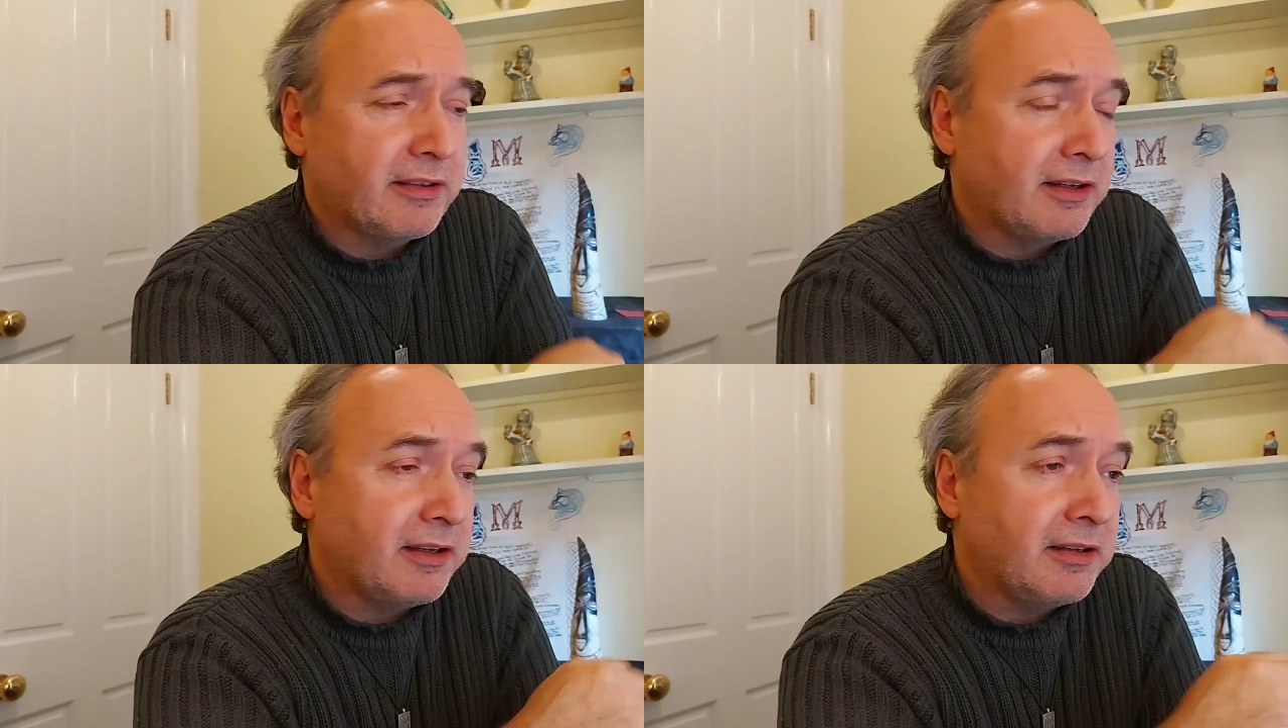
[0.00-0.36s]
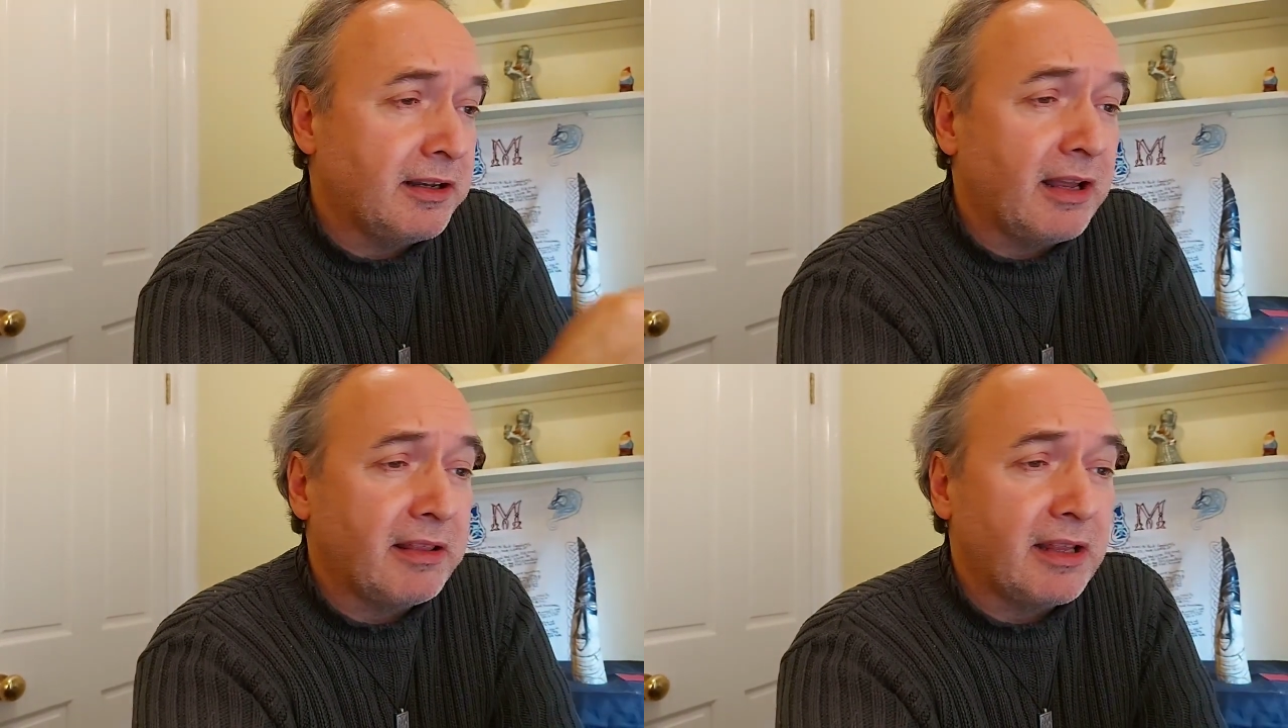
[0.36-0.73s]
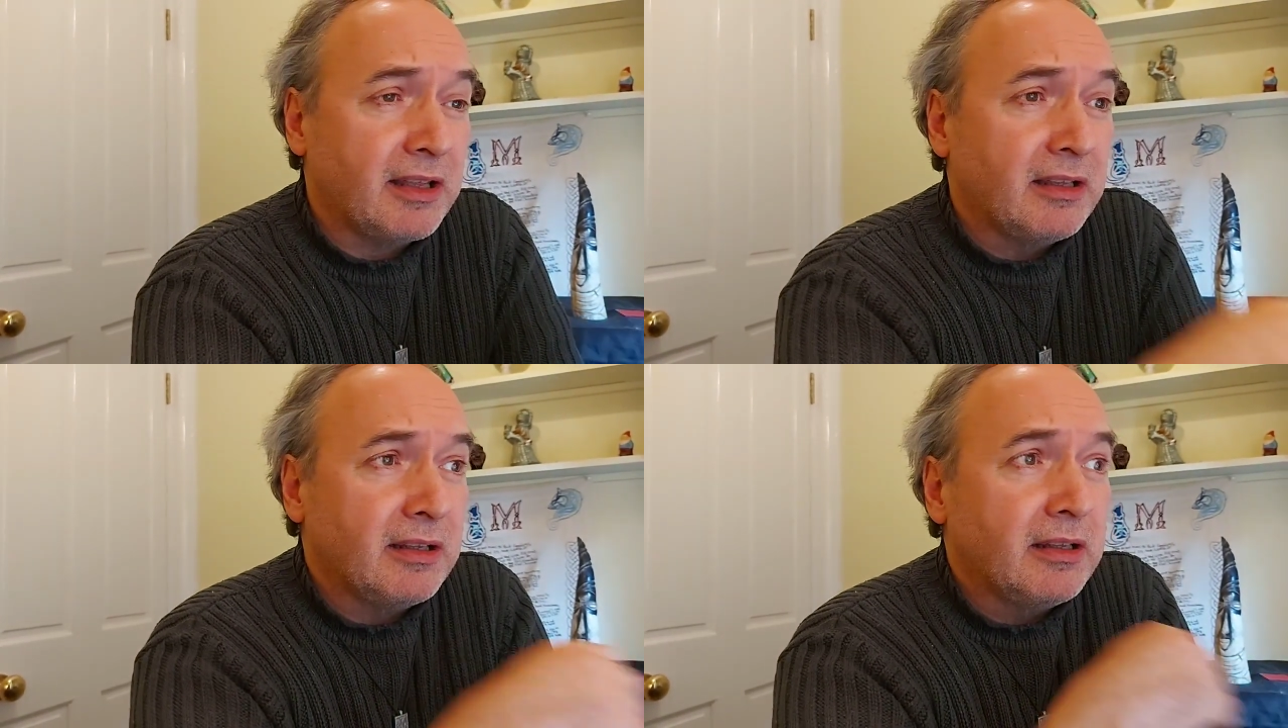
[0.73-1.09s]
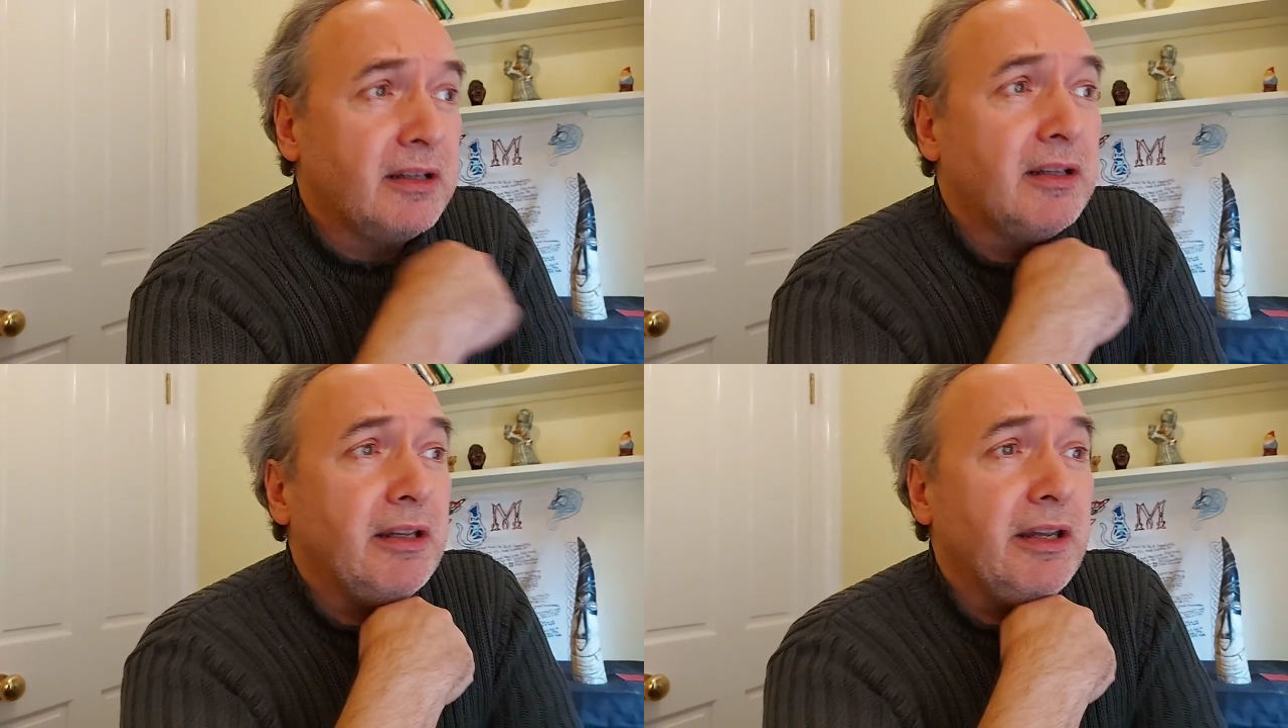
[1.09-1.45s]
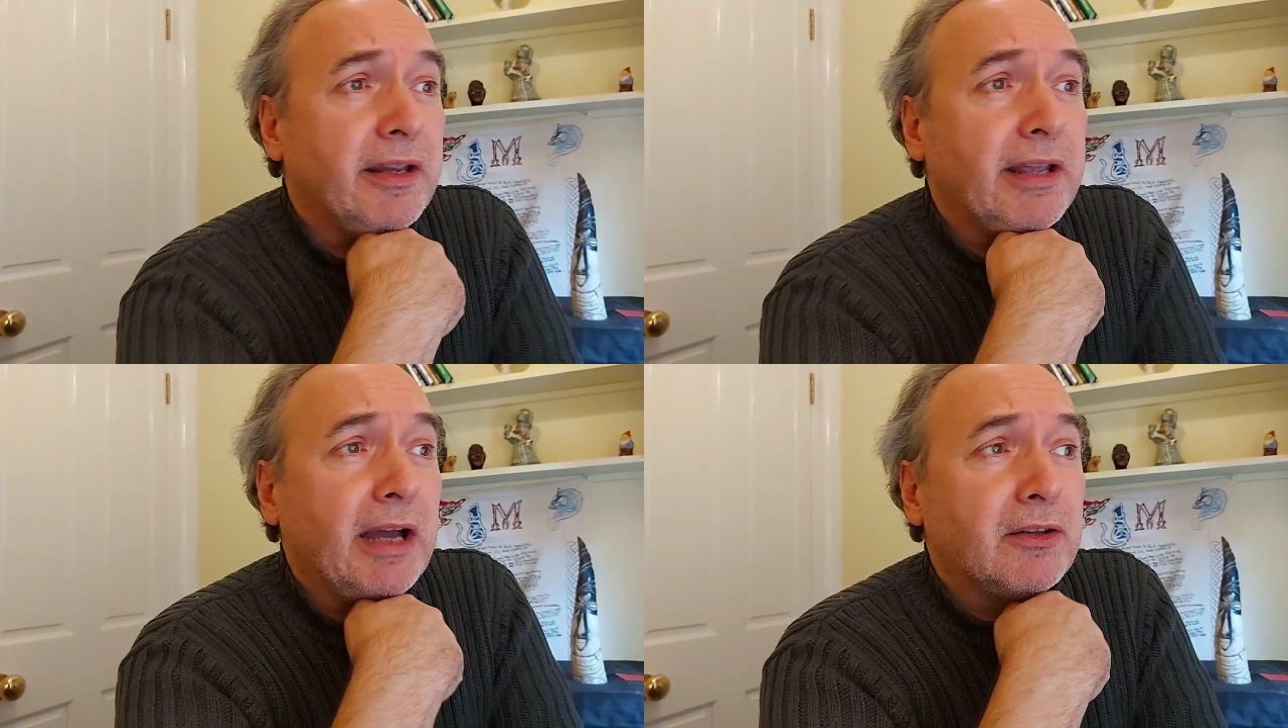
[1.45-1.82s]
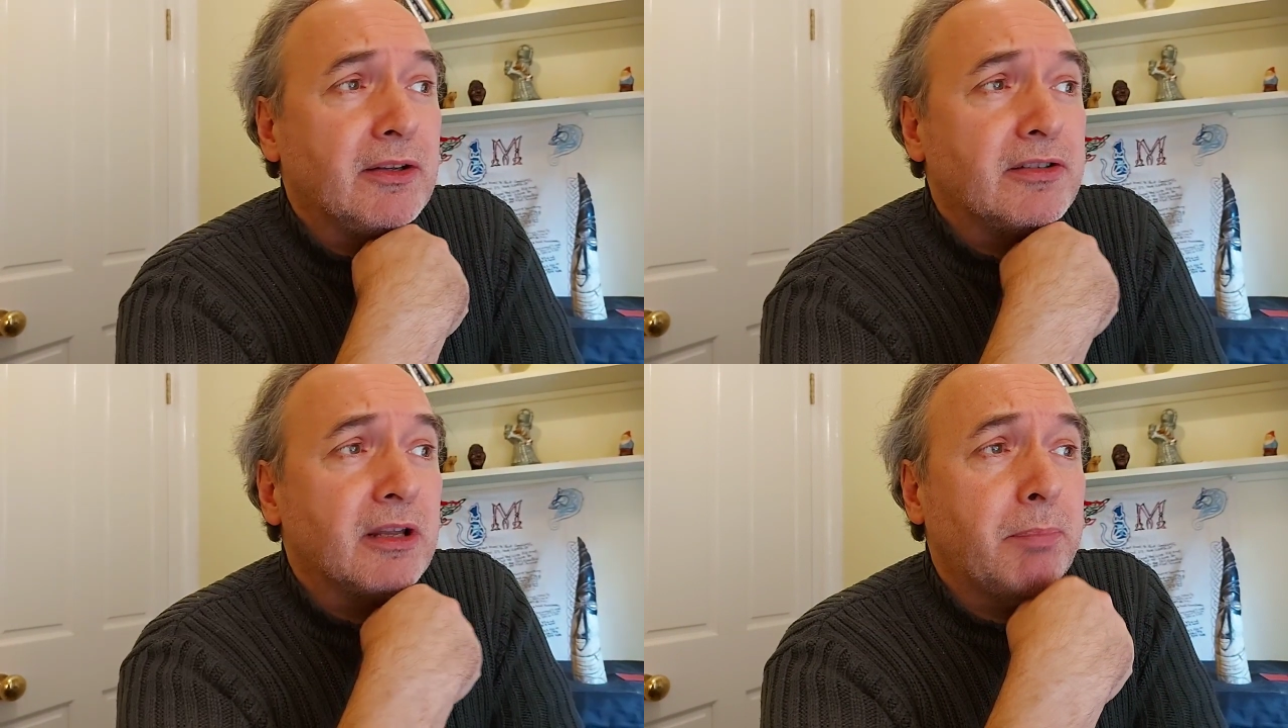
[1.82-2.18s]
and in another, he
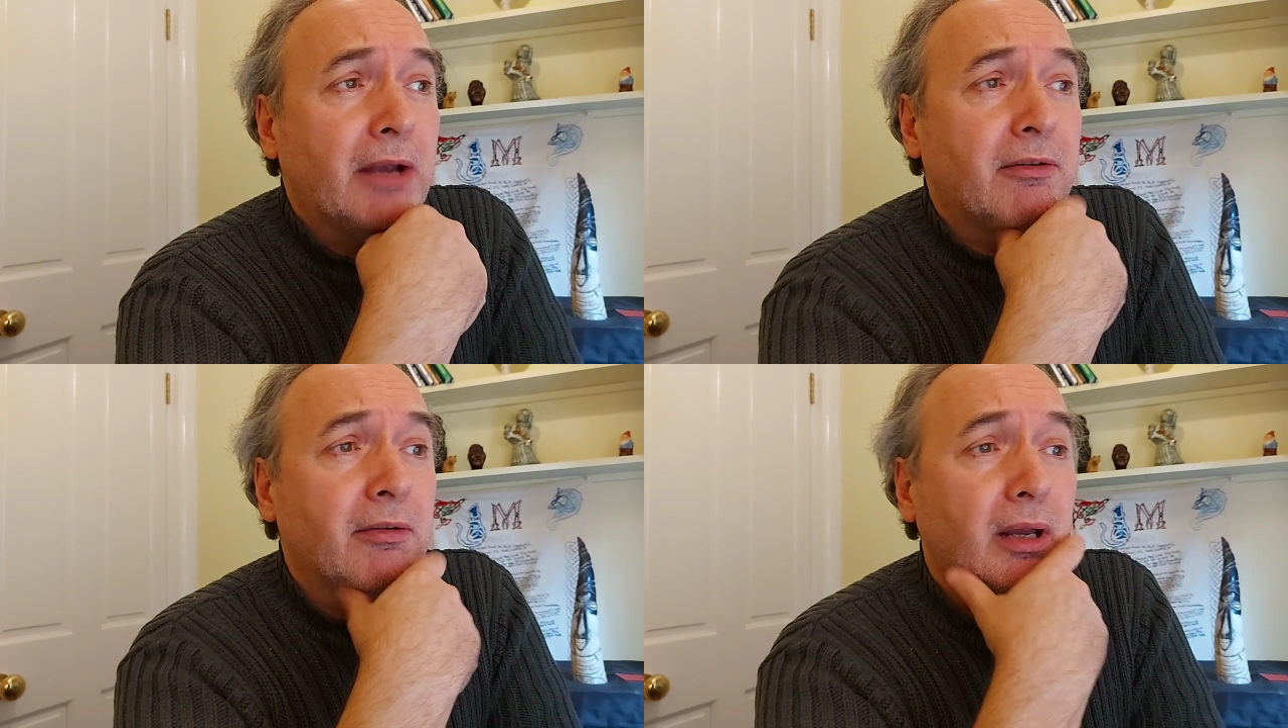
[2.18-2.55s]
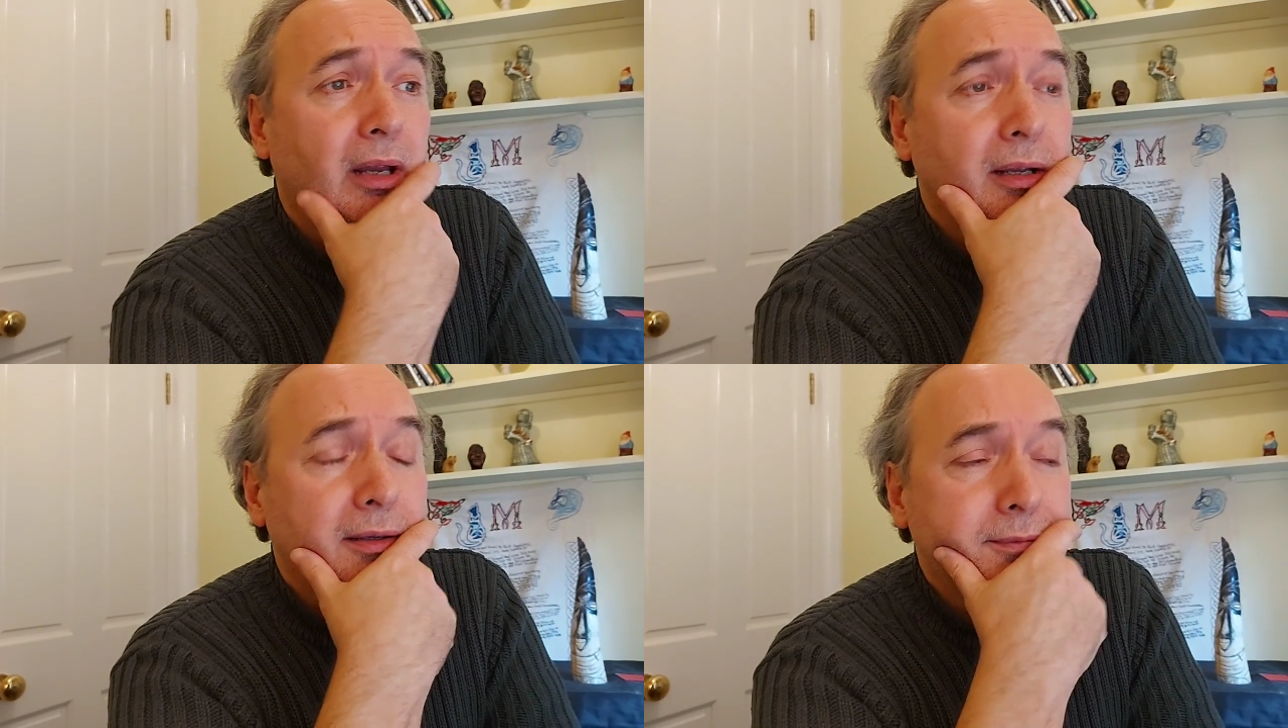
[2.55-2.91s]
encounters Saint Patrick,